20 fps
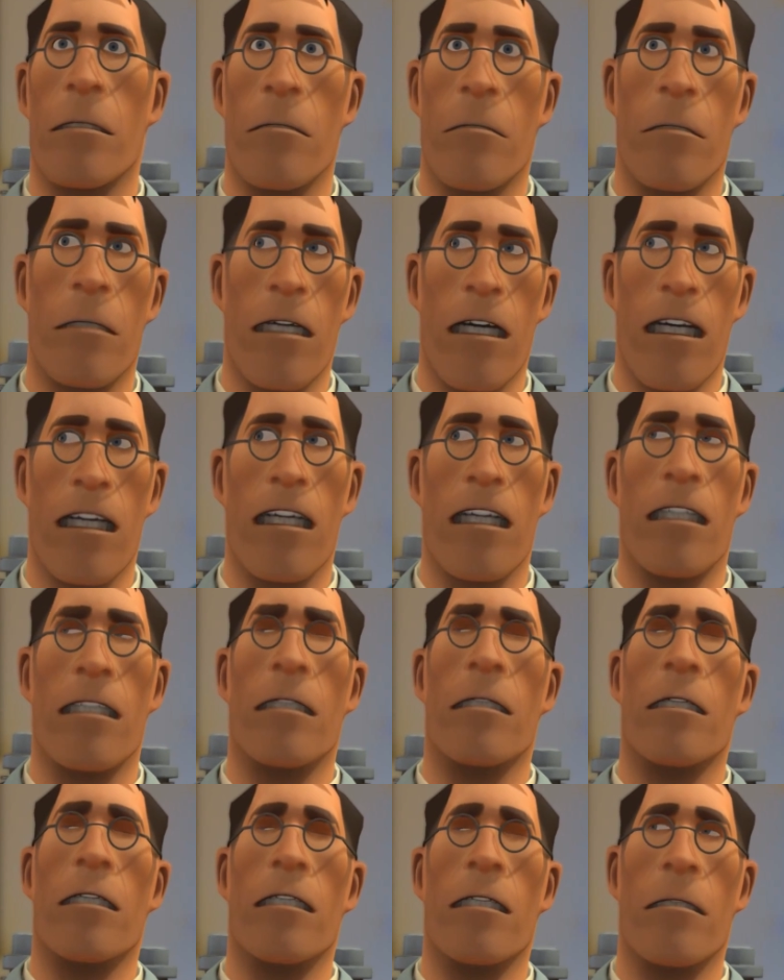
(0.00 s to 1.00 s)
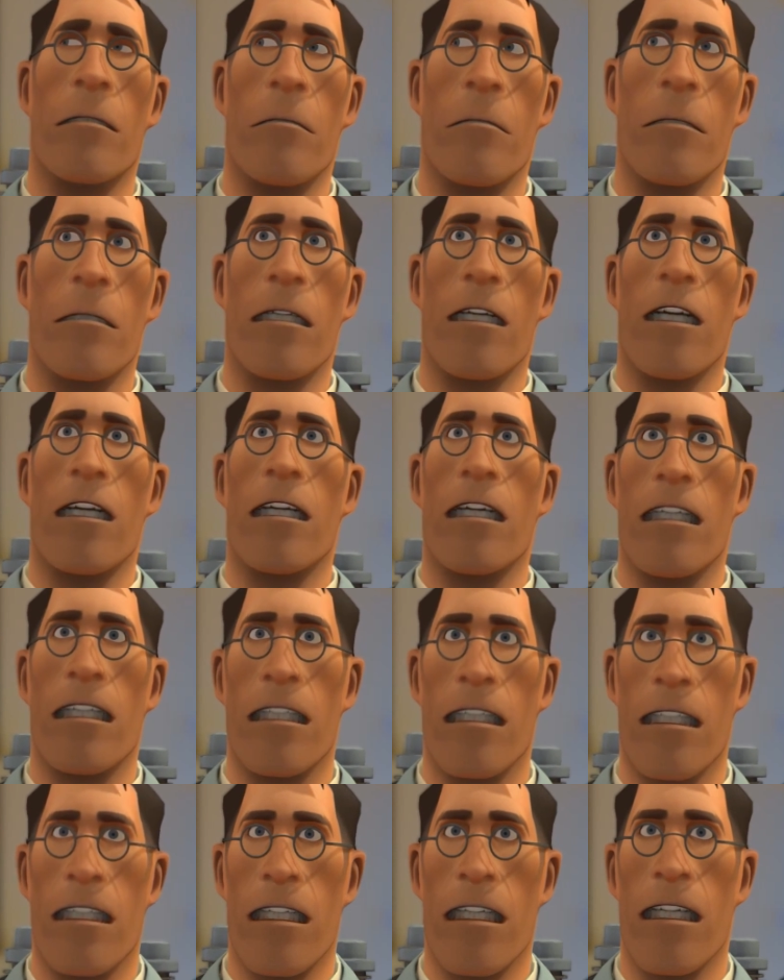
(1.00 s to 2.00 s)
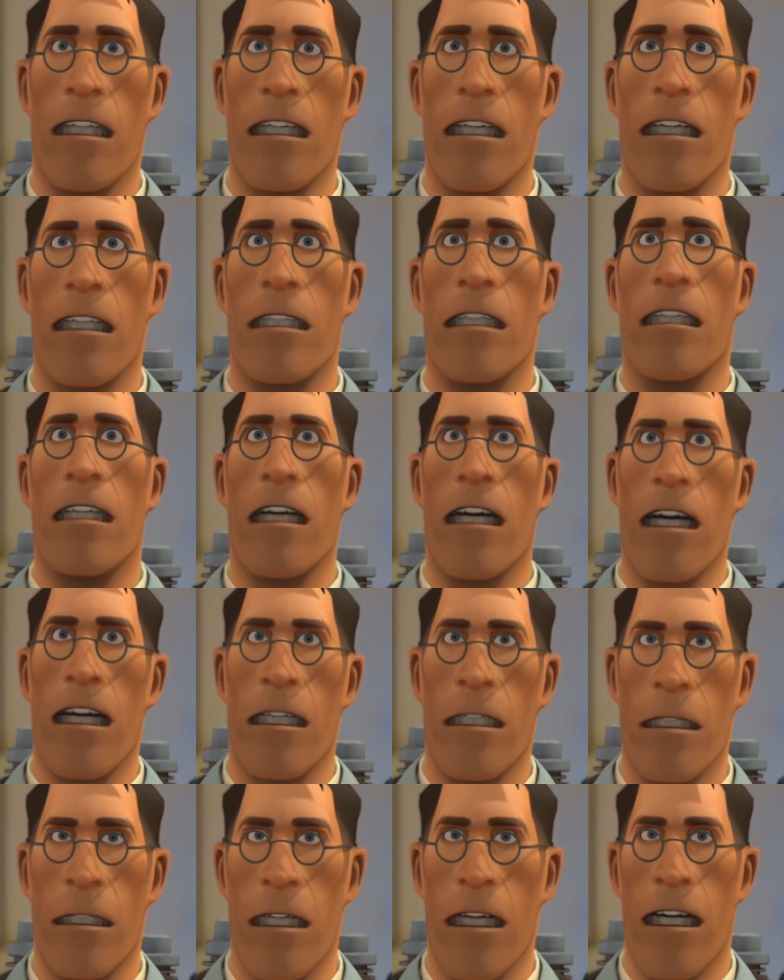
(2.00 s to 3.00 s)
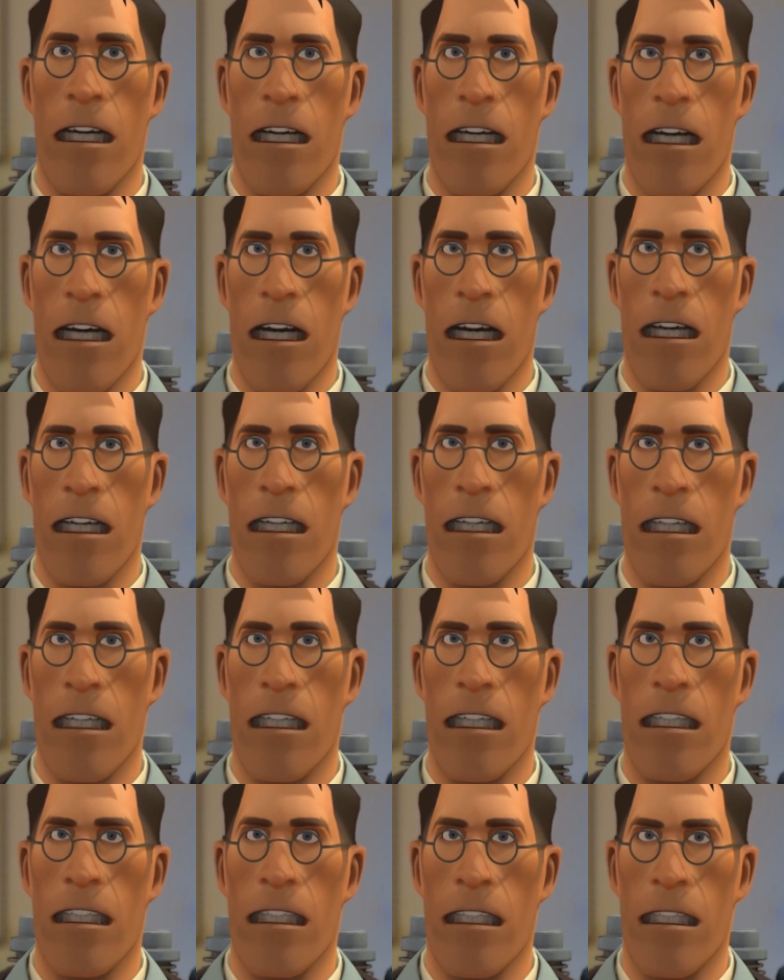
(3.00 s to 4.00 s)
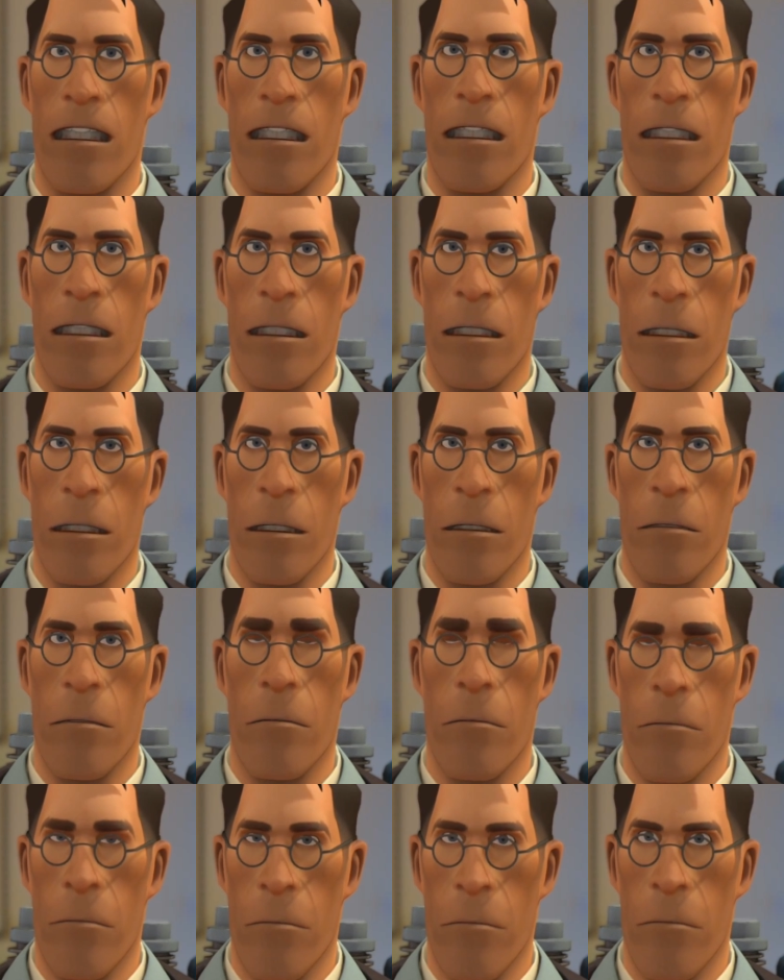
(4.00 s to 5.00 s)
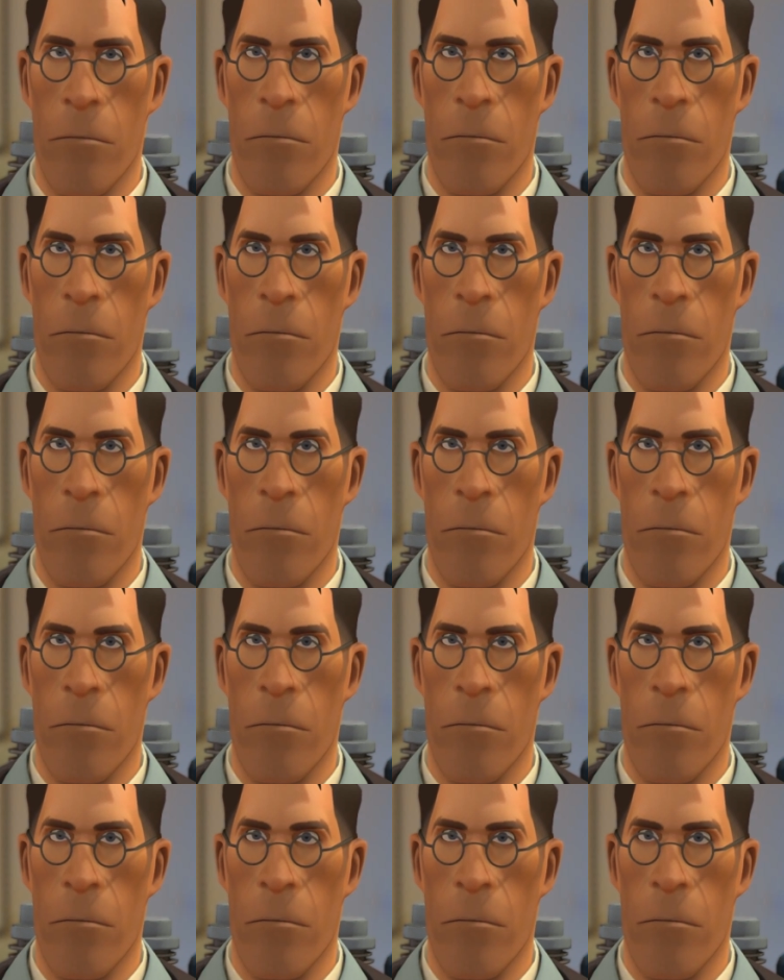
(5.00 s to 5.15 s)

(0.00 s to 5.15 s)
We're going to be recording footage. I'm